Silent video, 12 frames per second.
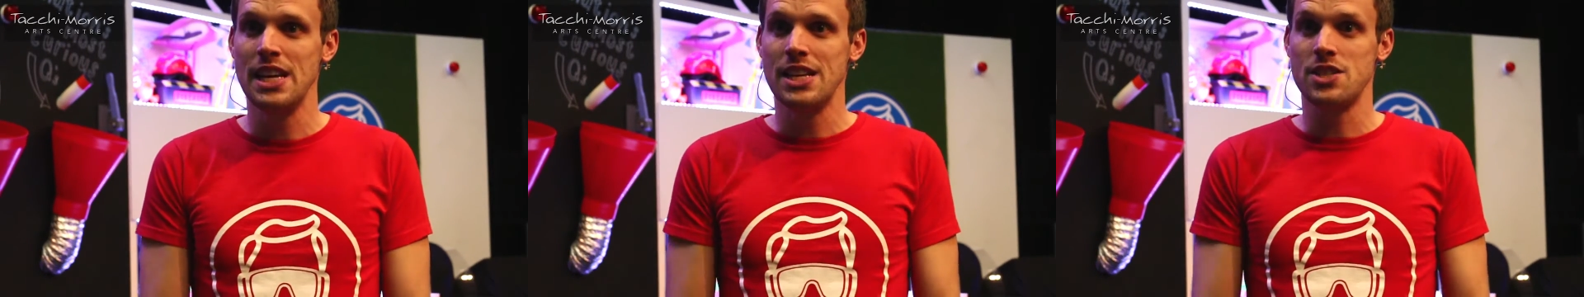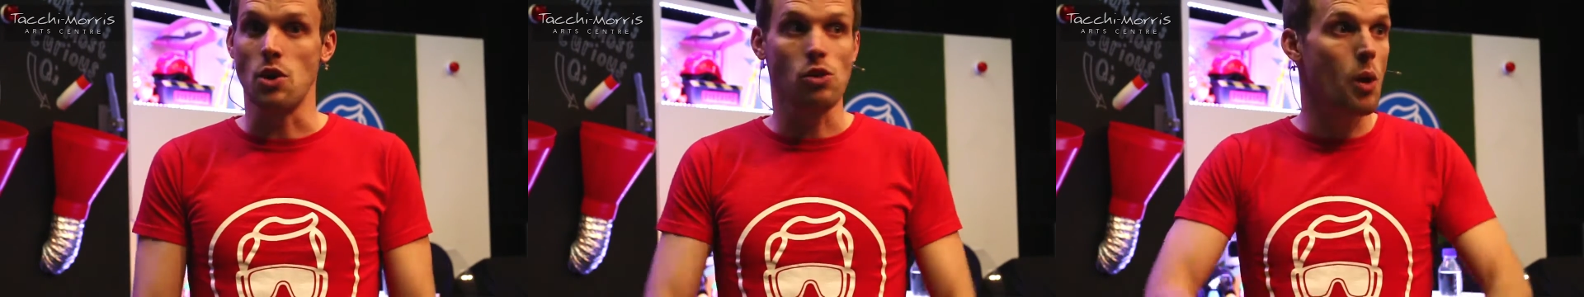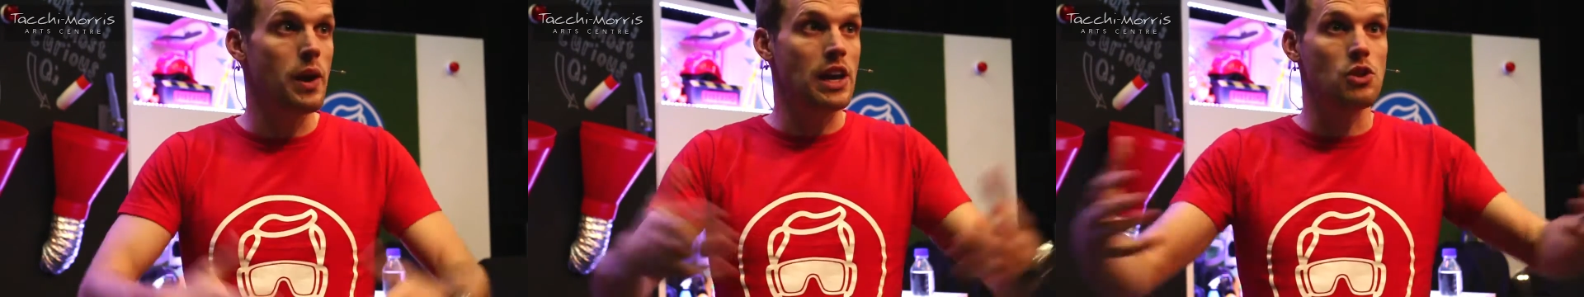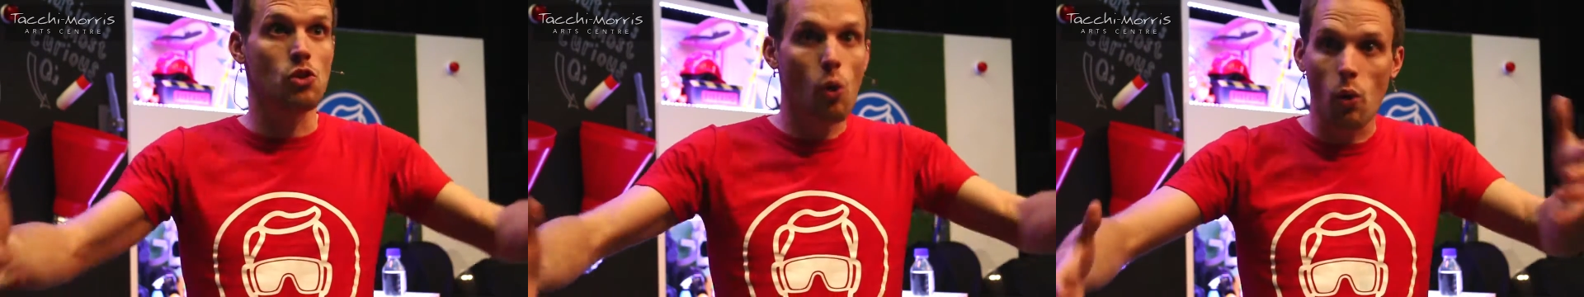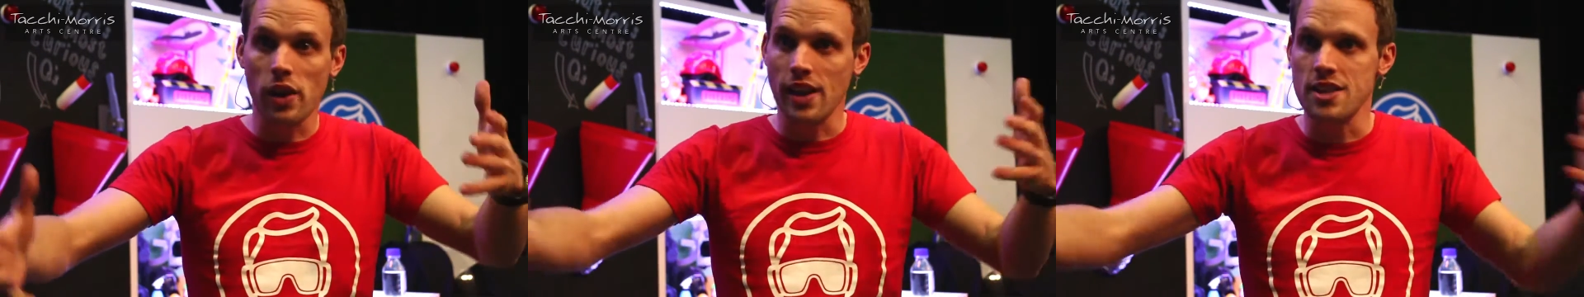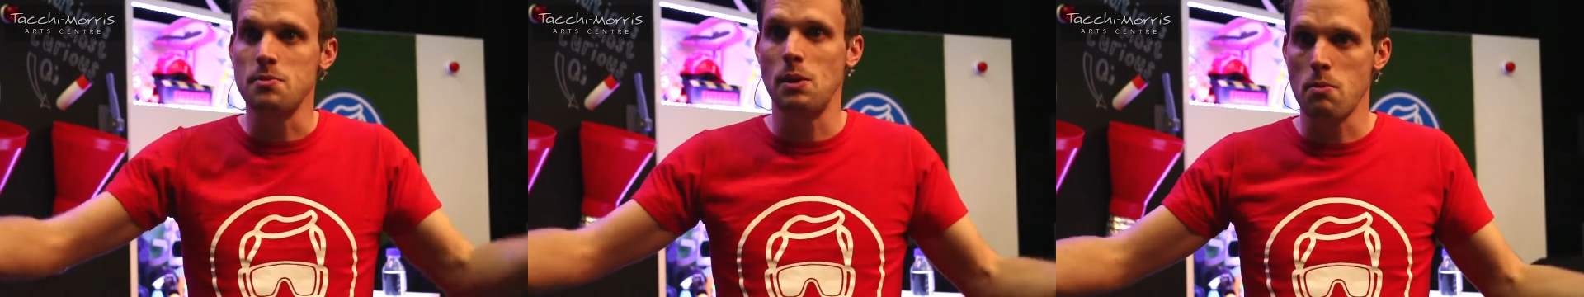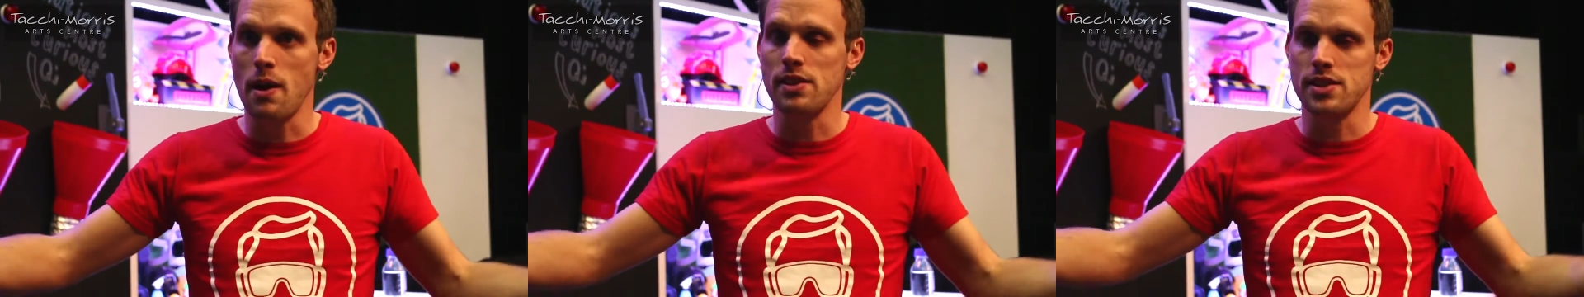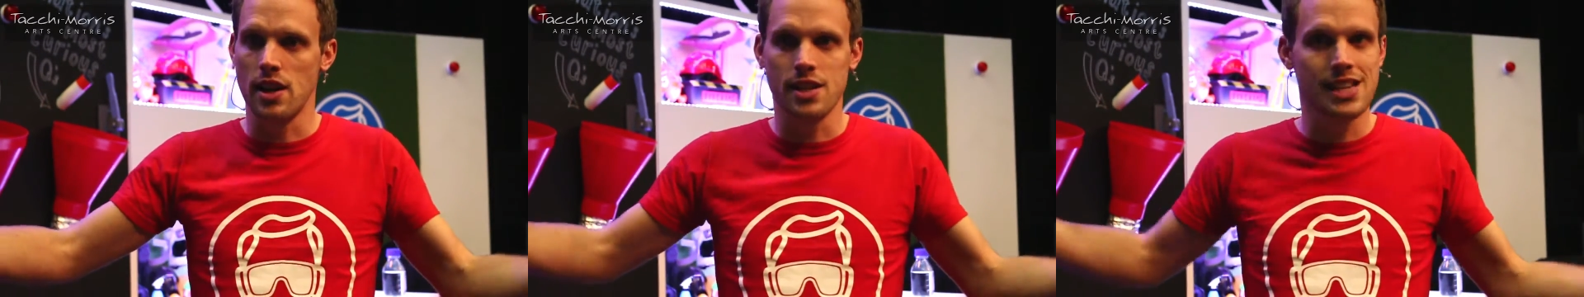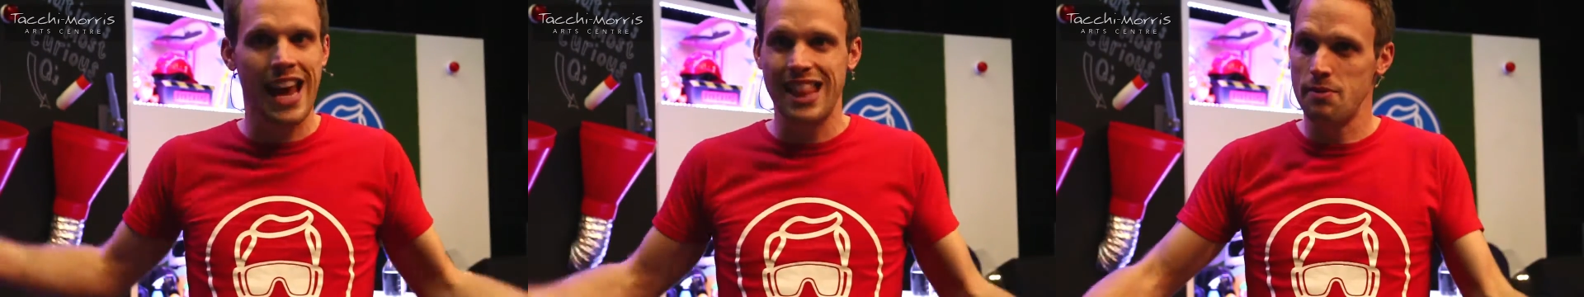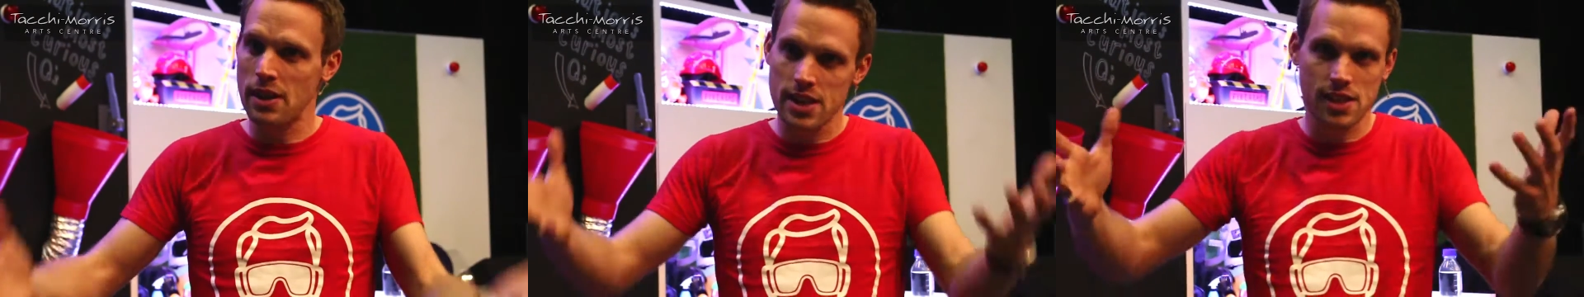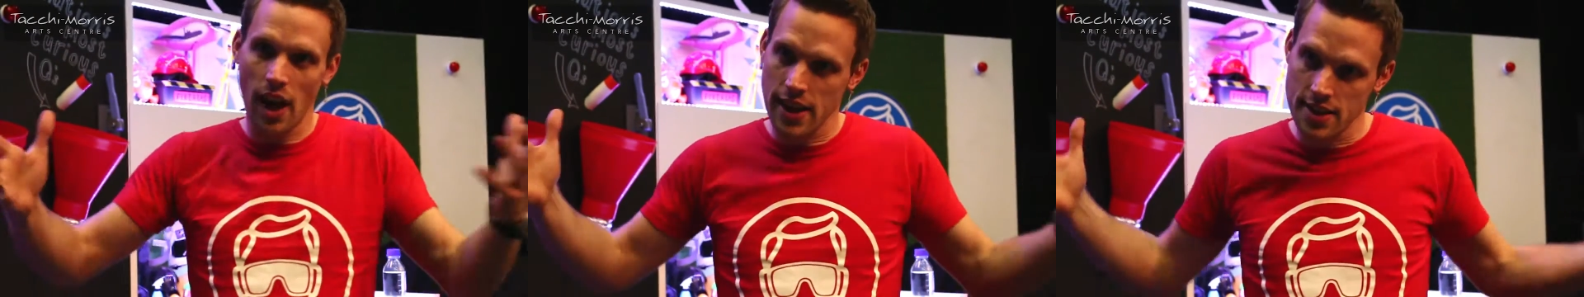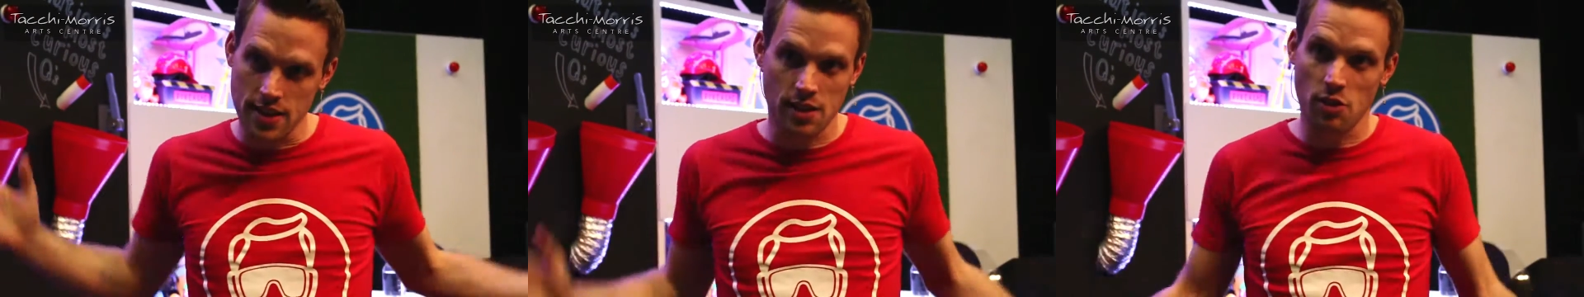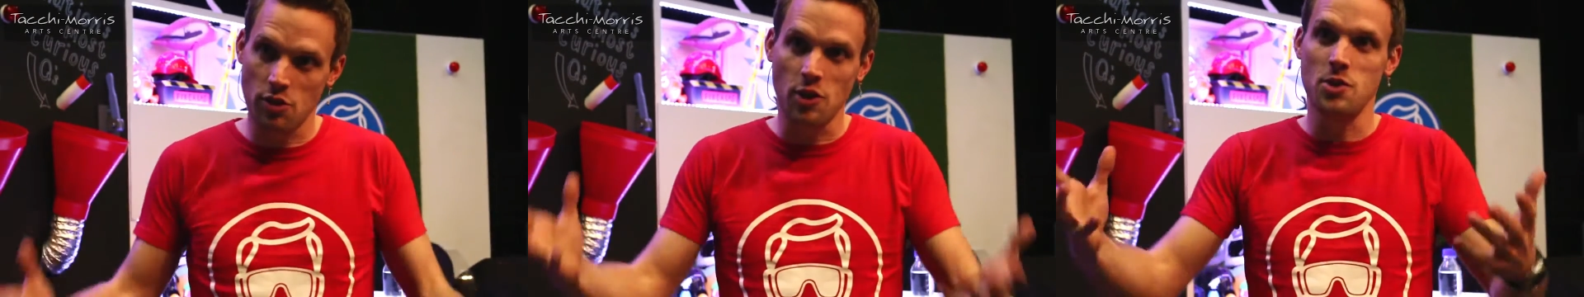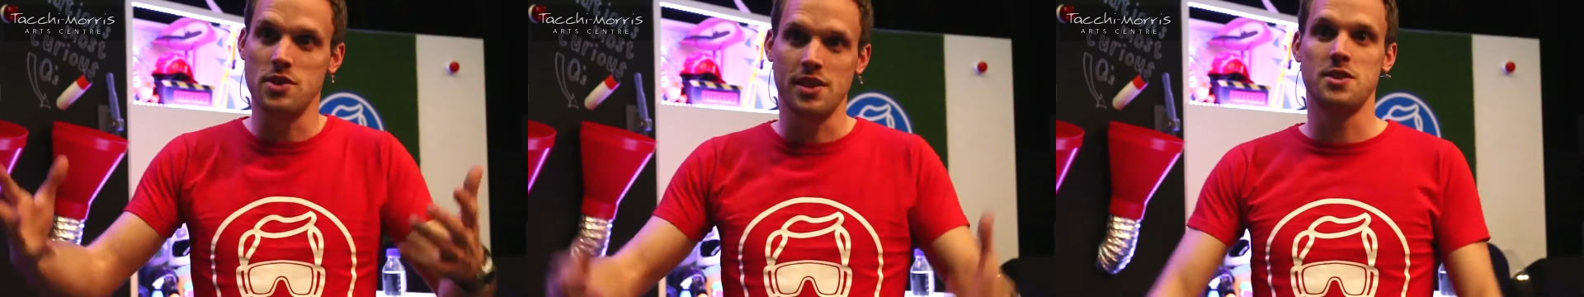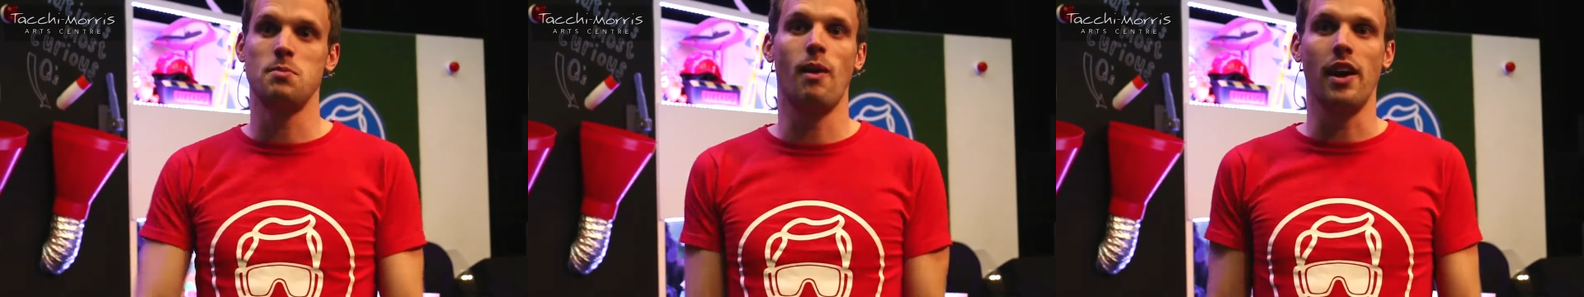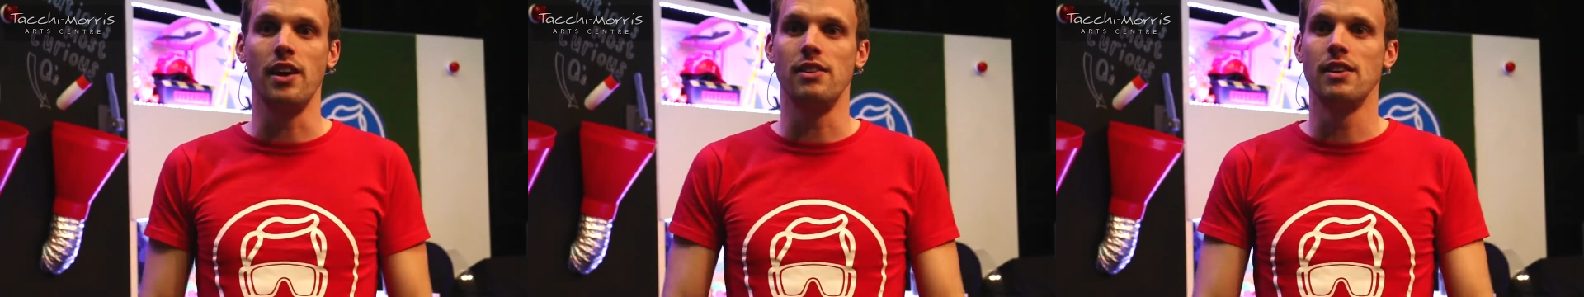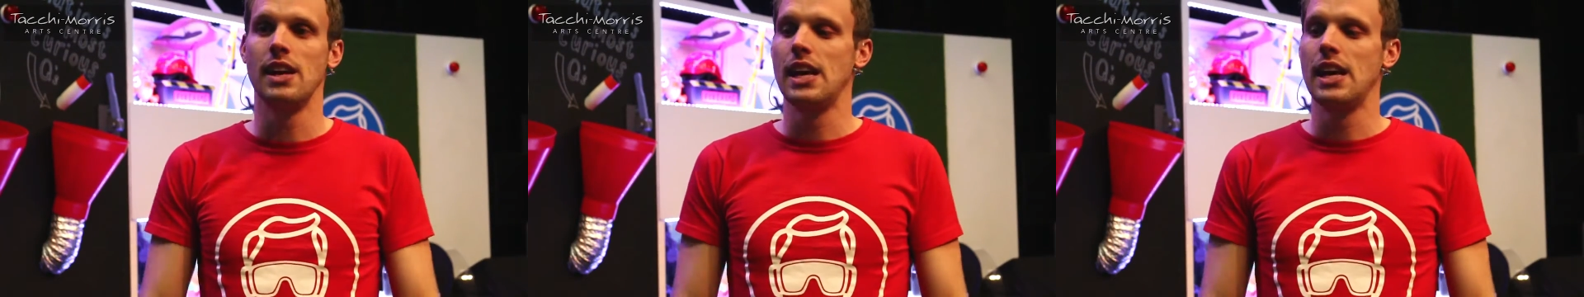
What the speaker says: So going and talking to people about science, getting them excited and enthused and inspired.